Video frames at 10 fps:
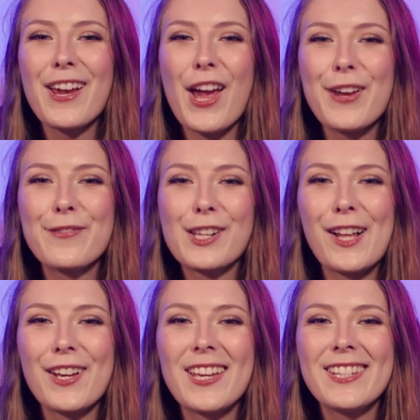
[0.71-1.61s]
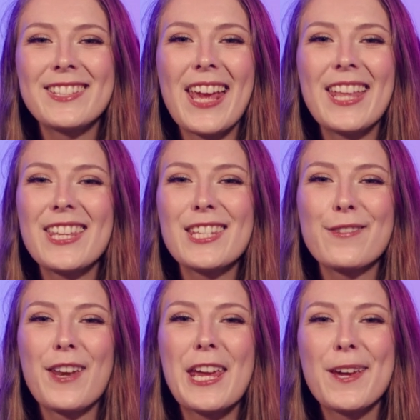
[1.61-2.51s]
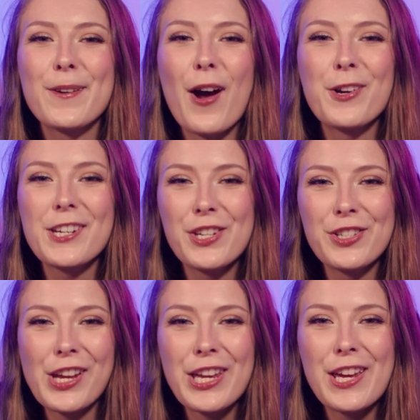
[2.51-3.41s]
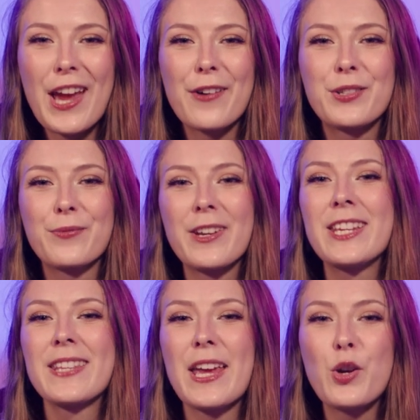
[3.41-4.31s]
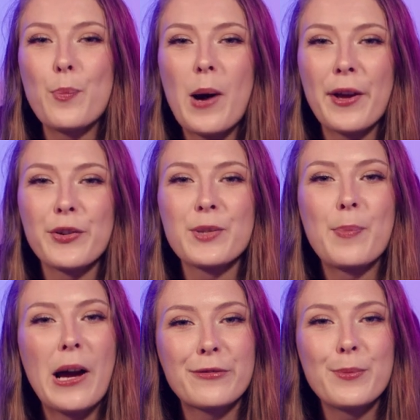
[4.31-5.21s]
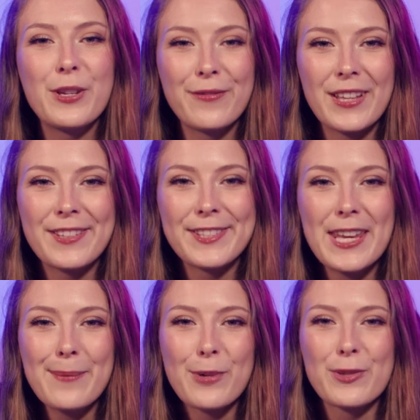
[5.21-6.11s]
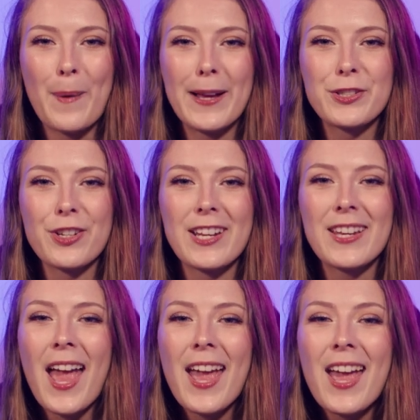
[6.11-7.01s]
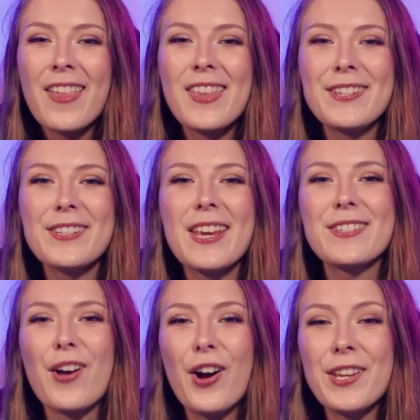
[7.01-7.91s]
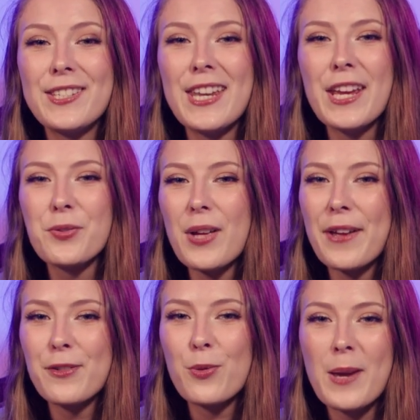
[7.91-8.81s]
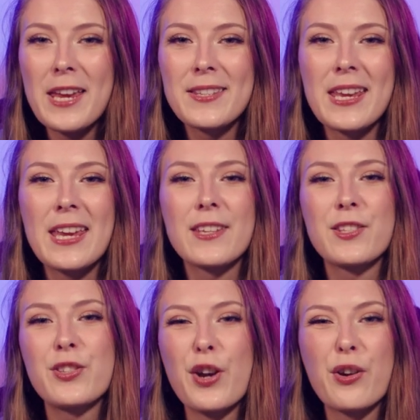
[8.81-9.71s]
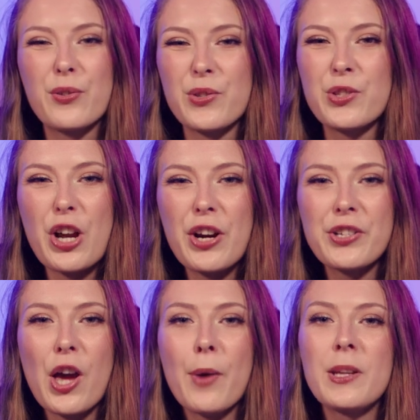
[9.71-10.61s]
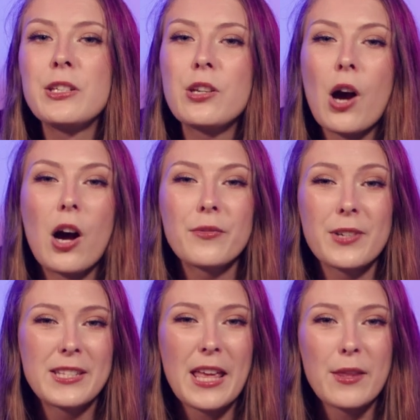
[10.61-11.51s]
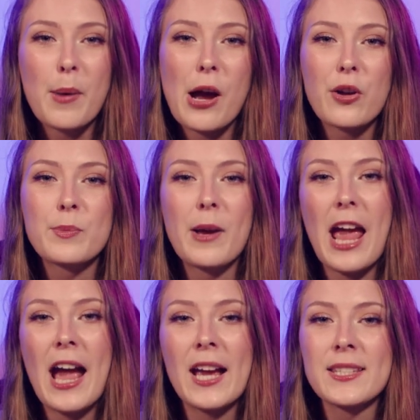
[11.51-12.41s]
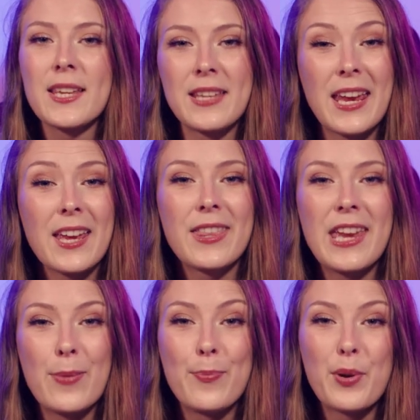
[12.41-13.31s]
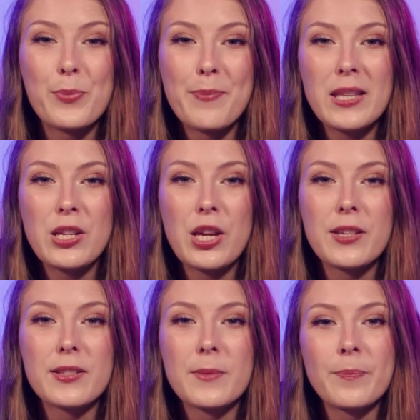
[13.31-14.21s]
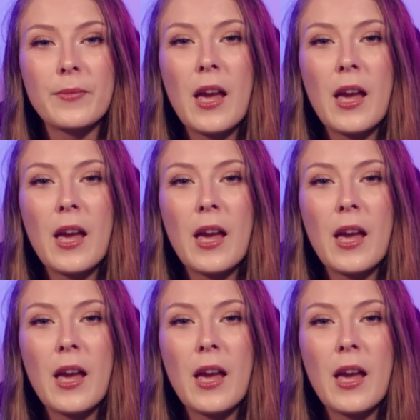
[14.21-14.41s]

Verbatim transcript: overclockers, in this video I'm going to show you how to reset your BIOS by removing the CMOS battery. This is ideal if your PC is stuck on startup and you can't reset the BIOS by accessing the inbuilt menus.